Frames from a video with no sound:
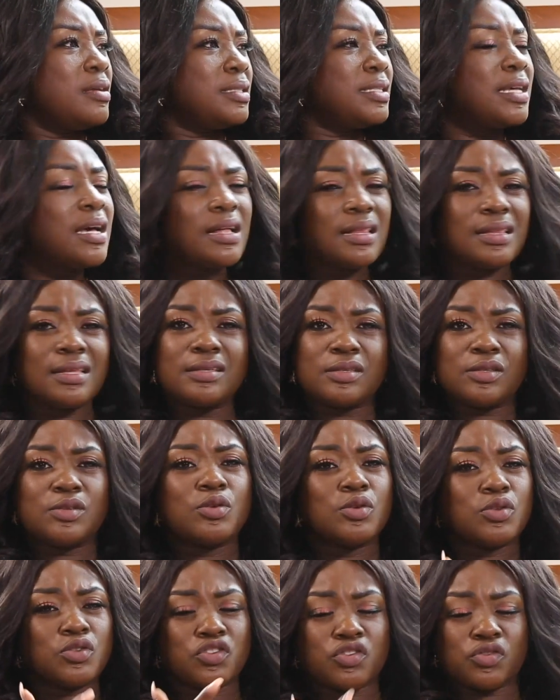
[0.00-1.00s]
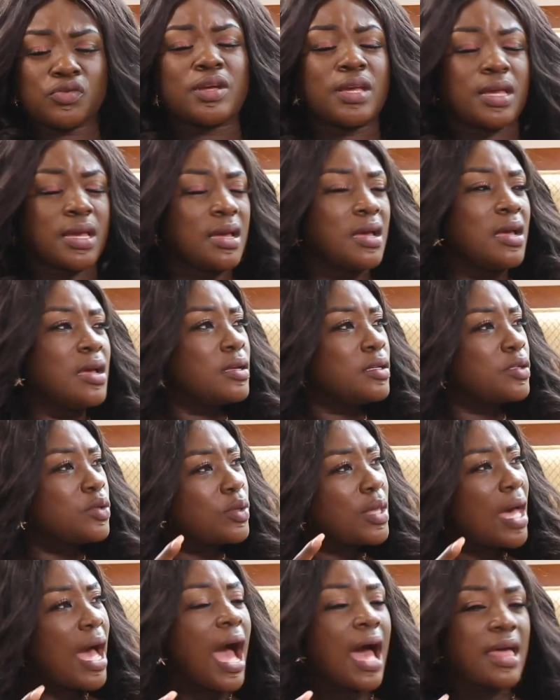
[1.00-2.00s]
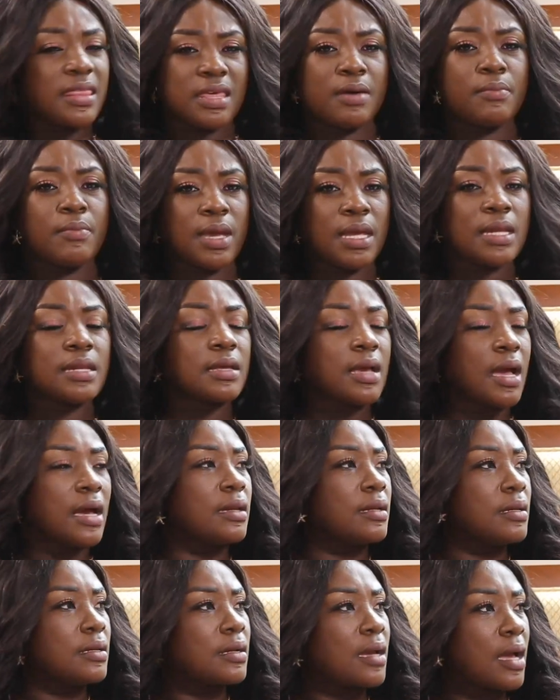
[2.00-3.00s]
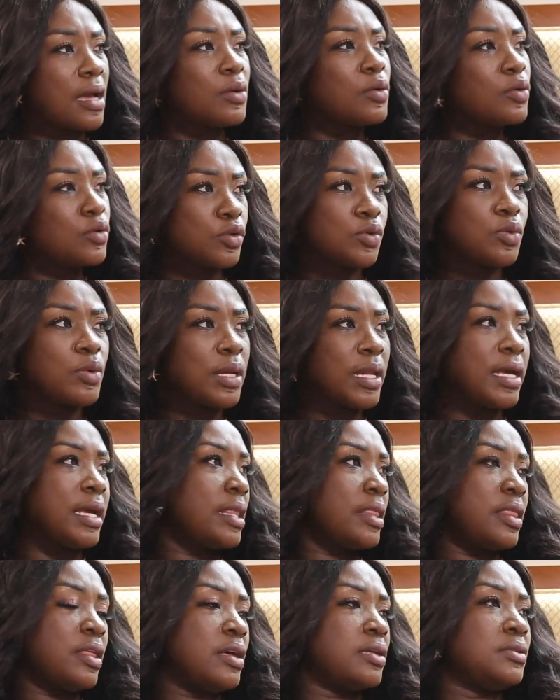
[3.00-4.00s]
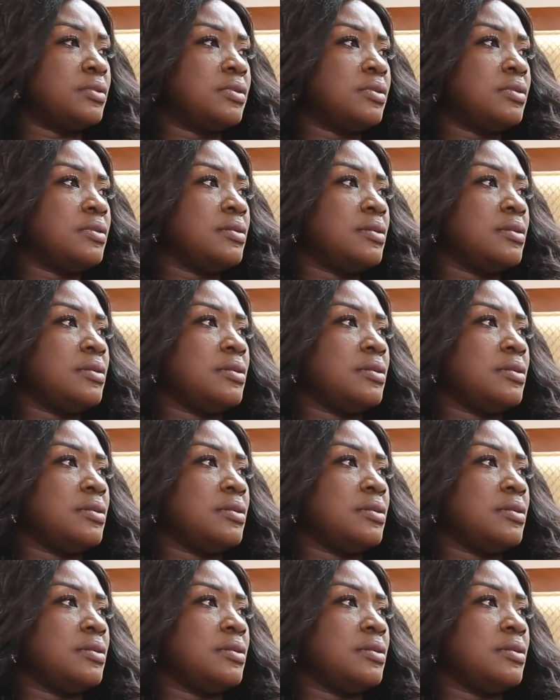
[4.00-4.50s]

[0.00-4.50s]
Tell us your trick so that other men can also learn that.